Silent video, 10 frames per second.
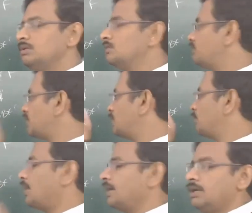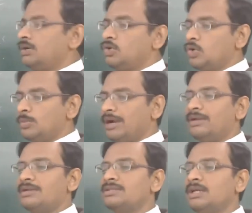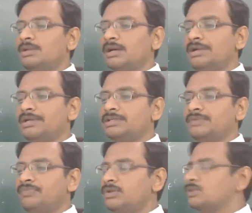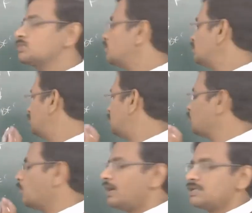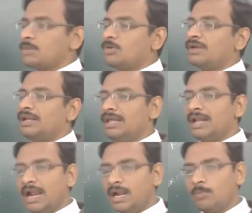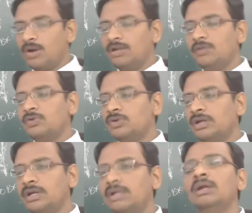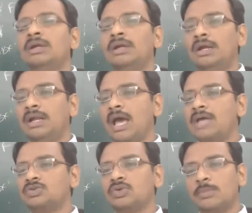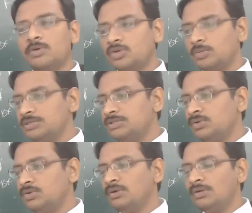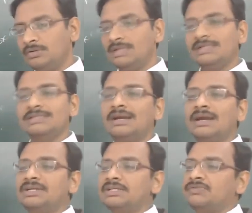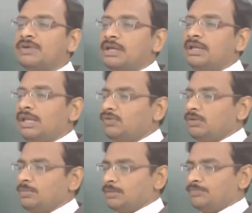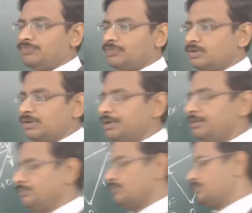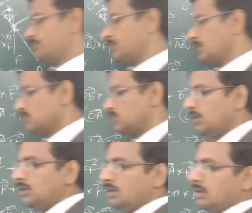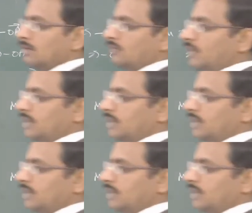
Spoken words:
for the body to be under stable condition. So the movements about any random point, if you take it, it has to come out to be 0. That is the condition for the equilibrium. Got it? So for the